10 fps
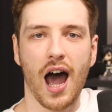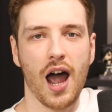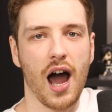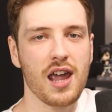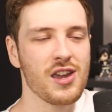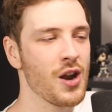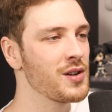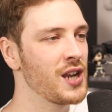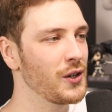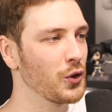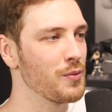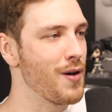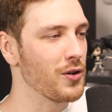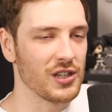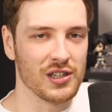Yeah, right? You know, it ticked all the
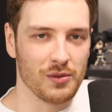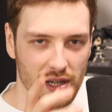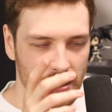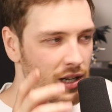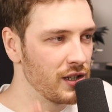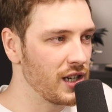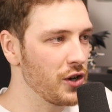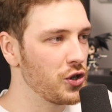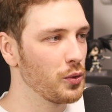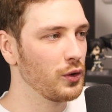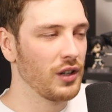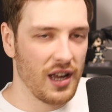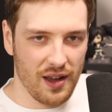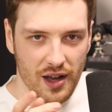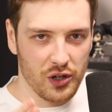boxes. It was like consensual,
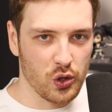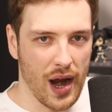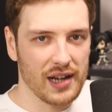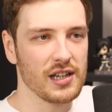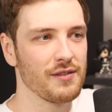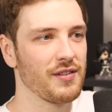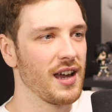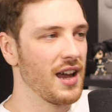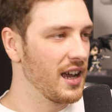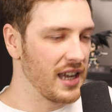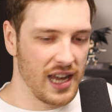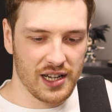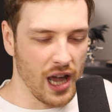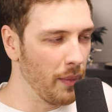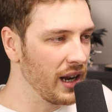attractive,
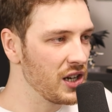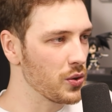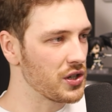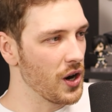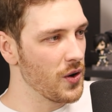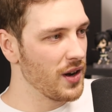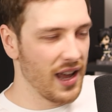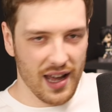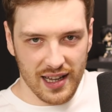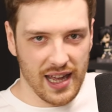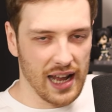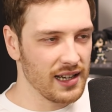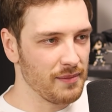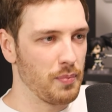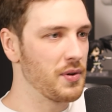kid coming into his own.
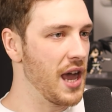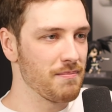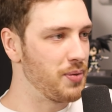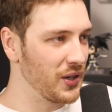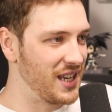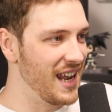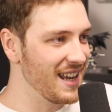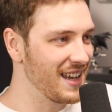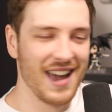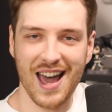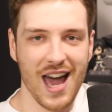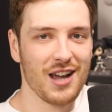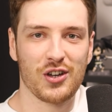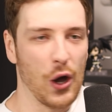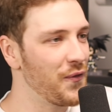Getting pussy.
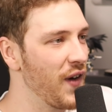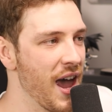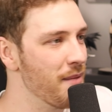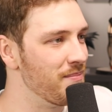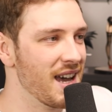Good for him.